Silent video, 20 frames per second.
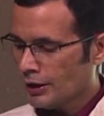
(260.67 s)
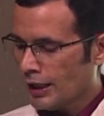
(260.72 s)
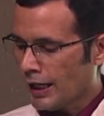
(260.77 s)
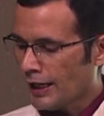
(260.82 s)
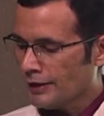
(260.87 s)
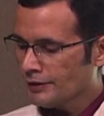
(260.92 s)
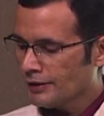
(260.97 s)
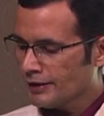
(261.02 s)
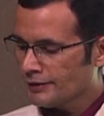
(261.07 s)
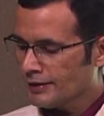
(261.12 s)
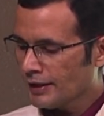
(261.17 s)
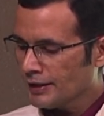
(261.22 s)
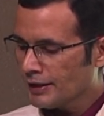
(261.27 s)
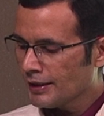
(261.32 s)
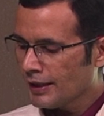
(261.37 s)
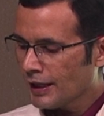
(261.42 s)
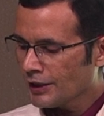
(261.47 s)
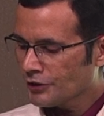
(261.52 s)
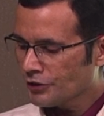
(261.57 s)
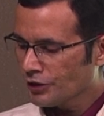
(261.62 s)
and there is an
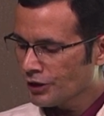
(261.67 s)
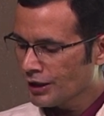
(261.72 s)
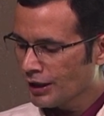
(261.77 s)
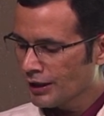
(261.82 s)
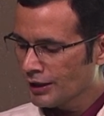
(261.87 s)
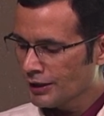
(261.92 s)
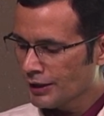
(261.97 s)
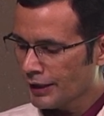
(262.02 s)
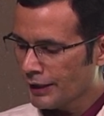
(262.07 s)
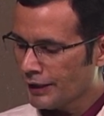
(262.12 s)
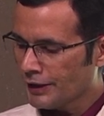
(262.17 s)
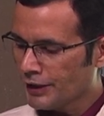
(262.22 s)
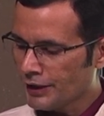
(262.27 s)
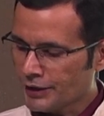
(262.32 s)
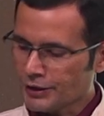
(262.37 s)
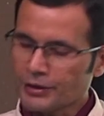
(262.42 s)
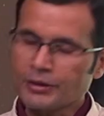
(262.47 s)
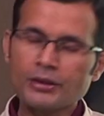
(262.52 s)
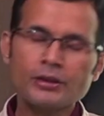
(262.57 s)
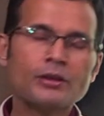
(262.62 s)
electrical
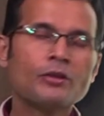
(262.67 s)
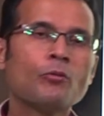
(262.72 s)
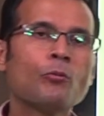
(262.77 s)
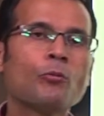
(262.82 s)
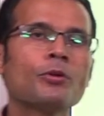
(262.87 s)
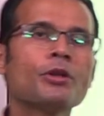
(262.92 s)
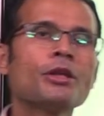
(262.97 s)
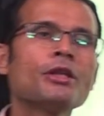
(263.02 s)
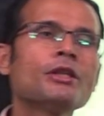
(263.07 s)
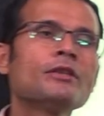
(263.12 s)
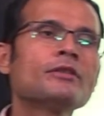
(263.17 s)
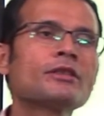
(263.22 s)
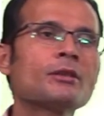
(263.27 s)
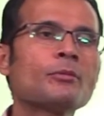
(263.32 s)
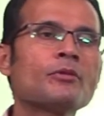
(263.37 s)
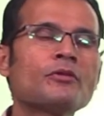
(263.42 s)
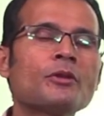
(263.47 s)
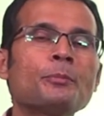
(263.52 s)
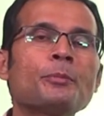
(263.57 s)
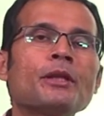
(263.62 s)
gradient in
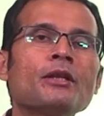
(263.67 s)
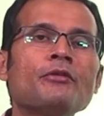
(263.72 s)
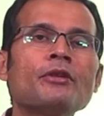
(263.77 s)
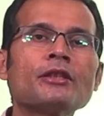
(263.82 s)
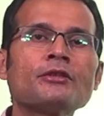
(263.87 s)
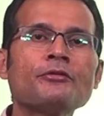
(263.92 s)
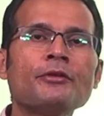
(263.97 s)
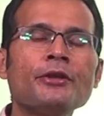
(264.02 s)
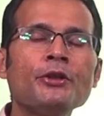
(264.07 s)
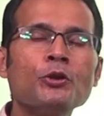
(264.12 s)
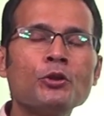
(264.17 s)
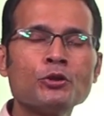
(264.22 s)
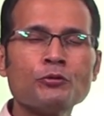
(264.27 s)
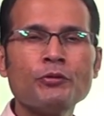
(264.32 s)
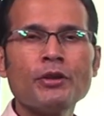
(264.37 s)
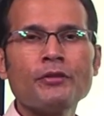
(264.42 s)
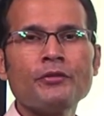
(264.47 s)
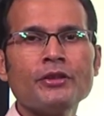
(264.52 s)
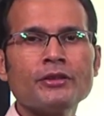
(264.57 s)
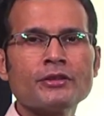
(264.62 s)
some of the previous videos
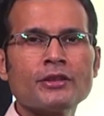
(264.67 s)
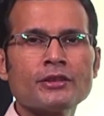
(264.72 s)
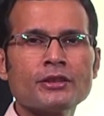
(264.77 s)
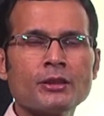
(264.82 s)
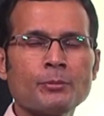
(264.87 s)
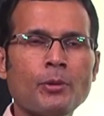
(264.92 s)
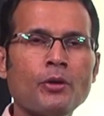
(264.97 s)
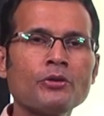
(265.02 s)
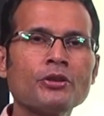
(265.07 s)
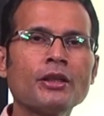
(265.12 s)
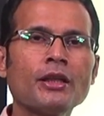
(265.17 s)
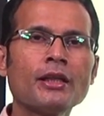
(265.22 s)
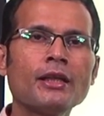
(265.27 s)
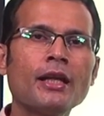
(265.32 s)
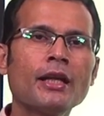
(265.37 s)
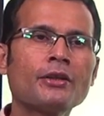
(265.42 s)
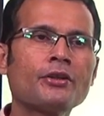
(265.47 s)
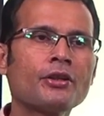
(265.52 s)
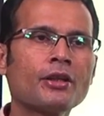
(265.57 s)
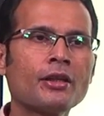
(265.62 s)
we have discussed about the
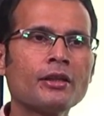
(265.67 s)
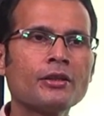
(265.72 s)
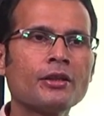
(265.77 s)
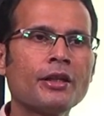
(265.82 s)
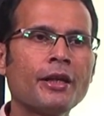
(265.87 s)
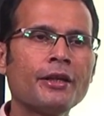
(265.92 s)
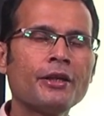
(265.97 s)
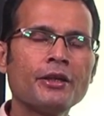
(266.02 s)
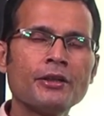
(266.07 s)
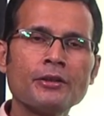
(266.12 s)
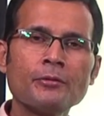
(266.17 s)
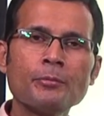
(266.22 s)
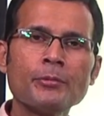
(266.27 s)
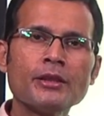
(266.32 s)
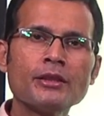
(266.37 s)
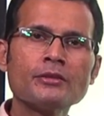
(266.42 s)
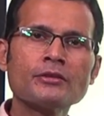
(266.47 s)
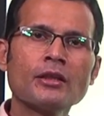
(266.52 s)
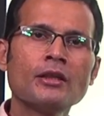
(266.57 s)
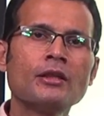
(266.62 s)
electrical gradient
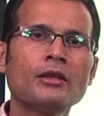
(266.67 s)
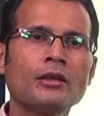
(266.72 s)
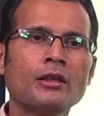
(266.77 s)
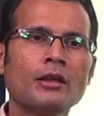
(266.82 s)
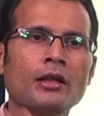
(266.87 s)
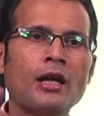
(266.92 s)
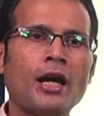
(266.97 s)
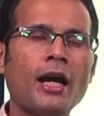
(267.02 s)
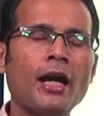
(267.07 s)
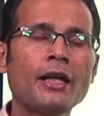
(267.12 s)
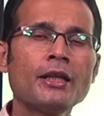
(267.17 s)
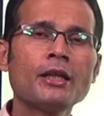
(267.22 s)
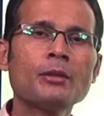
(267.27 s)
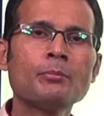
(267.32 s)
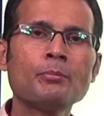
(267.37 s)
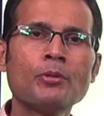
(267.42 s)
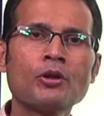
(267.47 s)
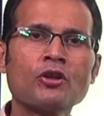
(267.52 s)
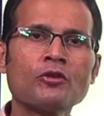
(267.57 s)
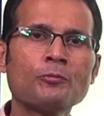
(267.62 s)
means high
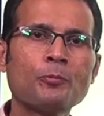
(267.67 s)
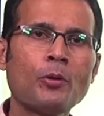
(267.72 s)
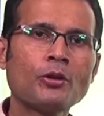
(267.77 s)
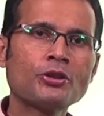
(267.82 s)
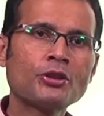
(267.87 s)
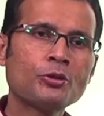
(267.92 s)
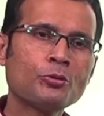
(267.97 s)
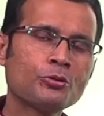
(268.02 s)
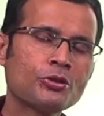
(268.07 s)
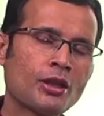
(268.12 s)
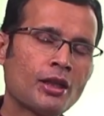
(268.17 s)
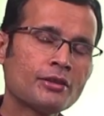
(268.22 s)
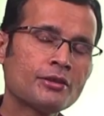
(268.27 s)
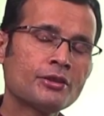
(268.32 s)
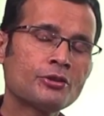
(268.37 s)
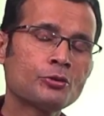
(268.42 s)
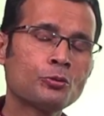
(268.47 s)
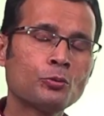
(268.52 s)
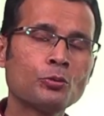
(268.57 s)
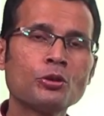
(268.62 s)
number of positive
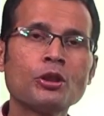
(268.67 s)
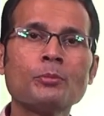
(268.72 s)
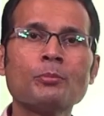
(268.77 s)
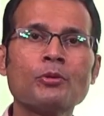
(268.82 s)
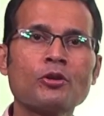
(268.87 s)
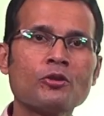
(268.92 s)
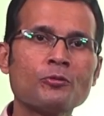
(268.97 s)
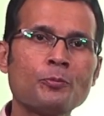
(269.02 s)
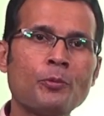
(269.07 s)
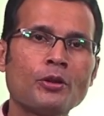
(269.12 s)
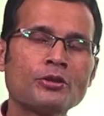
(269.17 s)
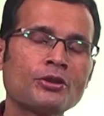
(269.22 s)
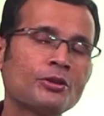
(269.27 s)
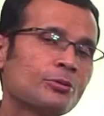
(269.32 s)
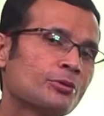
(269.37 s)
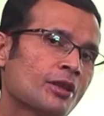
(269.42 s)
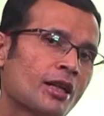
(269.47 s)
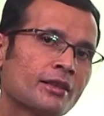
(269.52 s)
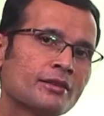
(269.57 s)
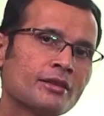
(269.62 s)
charges to low number of
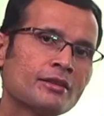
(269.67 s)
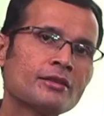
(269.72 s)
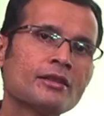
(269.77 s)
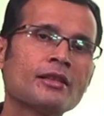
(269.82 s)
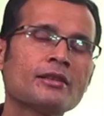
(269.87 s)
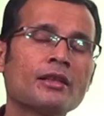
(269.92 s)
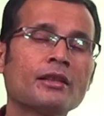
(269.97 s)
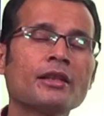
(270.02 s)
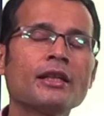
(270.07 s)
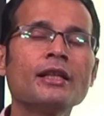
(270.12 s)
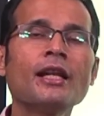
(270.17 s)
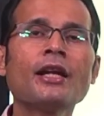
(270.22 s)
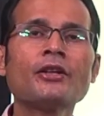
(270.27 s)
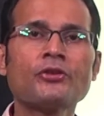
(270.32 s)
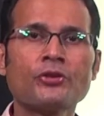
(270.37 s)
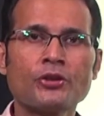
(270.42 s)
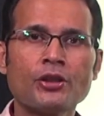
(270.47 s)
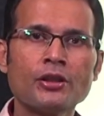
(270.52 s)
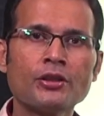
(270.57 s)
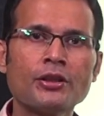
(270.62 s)
positive charges there is an
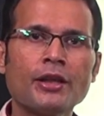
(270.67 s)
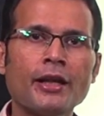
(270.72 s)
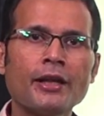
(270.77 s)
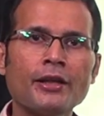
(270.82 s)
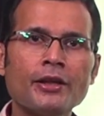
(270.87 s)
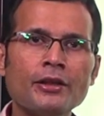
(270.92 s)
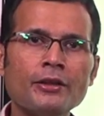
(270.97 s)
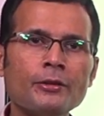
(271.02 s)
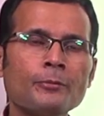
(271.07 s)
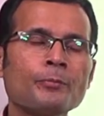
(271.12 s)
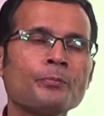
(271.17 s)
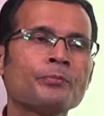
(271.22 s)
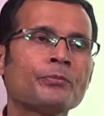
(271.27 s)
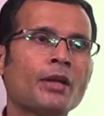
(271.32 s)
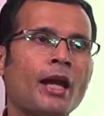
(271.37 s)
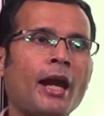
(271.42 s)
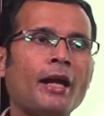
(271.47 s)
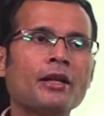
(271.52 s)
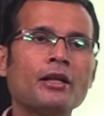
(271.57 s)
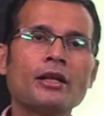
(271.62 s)
electrical gradient
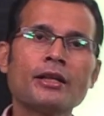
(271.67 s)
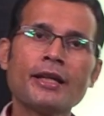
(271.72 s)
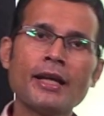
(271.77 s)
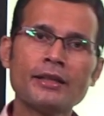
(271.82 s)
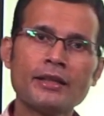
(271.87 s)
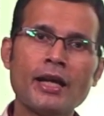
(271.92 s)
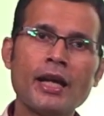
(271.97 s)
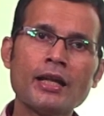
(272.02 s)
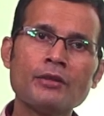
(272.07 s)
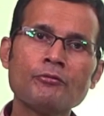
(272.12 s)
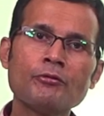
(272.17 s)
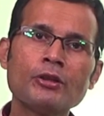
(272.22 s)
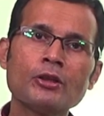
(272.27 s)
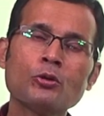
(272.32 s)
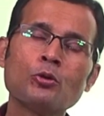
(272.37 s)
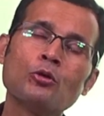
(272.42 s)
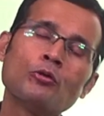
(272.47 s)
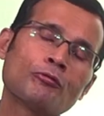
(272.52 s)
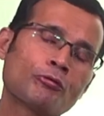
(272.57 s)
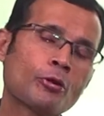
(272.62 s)
and a cation will
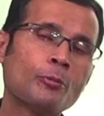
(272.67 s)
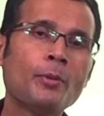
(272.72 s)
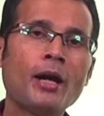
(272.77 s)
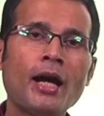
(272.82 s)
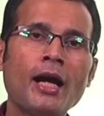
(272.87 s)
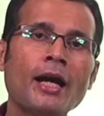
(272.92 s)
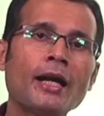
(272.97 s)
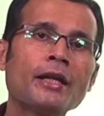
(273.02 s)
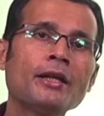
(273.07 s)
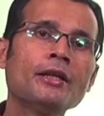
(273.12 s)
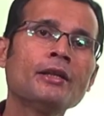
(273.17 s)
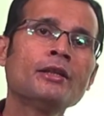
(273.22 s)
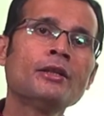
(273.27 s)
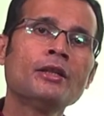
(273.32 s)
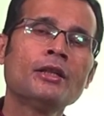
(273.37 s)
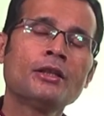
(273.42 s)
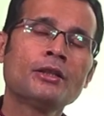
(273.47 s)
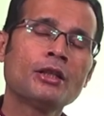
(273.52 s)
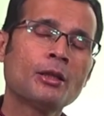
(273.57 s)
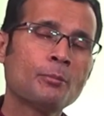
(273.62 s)
go from high
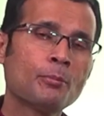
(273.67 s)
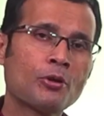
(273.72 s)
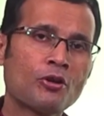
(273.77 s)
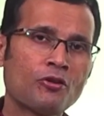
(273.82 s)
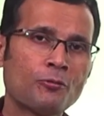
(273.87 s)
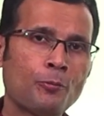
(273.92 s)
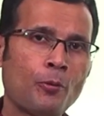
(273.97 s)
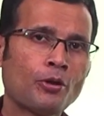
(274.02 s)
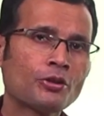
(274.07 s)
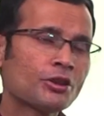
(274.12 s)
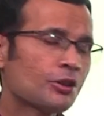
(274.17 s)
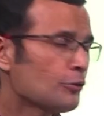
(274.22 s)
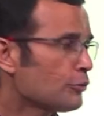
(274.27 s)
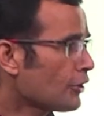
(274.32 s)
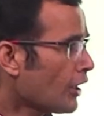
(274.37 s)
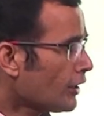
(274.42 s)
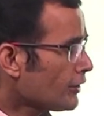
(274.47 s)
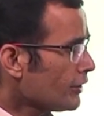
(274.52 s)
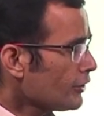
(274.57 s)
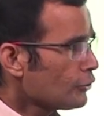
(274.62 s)
number of positive
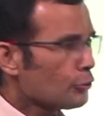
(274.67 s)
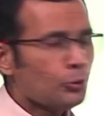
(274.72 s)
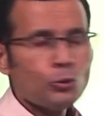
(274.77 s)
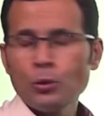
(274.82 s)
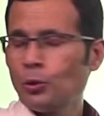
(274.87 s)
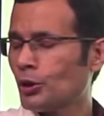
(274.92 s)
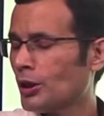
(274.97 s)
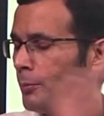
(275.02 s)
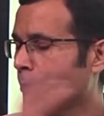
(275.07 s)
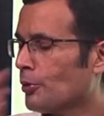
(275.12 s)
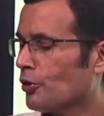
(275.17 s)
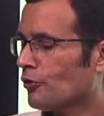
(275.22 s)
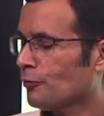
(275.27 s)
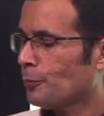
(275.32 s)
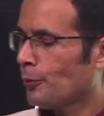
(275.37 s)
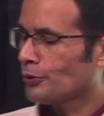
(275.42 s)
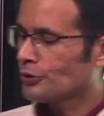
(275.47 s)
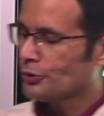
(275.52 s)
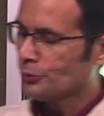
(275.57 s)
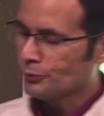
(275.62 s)
charges to low number of
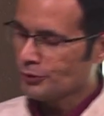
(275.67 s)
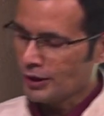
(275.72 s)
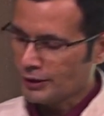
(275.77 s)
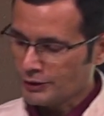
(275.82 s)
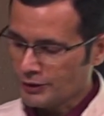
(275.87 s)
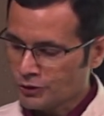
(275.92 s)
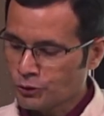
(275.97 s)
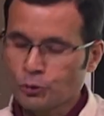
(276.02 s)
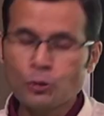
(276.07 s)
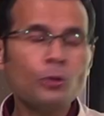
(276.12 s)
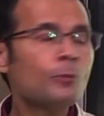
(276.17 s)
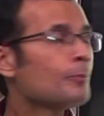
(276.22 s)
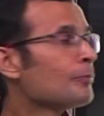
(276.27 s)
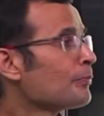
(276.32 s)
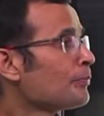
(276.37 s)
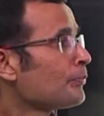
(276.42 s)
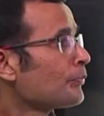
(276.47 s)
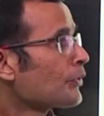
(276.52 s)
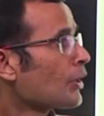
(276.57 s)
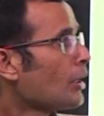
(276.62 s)
positive charges so
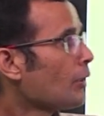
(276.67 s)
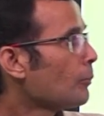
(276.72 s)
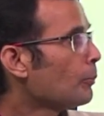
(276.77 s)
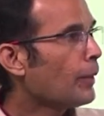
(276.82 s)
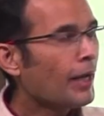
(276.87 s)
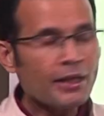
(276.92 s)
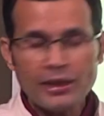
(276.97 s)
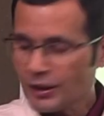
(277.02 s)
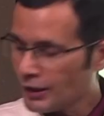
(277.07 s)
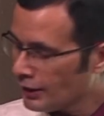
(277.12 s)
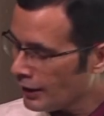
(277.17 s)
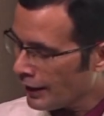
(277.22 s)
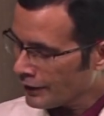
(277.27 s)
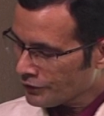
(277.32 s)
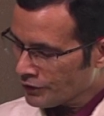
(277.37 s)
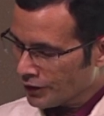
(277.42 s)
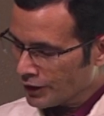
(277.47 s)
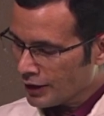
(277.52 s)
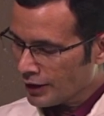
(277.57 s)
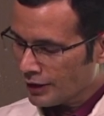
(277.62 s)
by
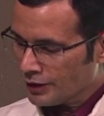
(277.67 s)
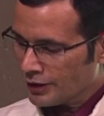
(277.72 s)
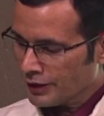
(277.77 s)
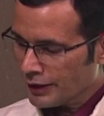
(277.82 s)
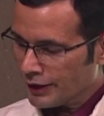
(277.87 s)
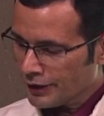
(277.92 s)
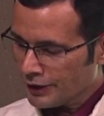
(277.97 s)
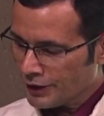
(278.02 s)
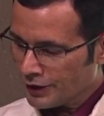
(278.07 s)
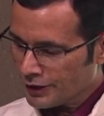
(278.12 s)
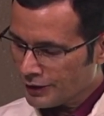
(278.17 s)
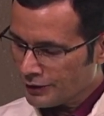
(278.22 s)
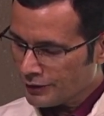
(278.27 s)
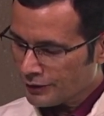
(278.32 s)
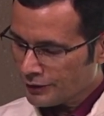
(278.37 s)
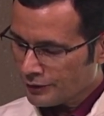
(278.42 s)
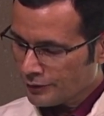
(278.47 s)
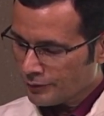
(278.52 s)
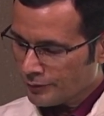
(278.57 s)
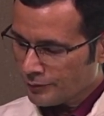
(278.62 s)
electrical gradient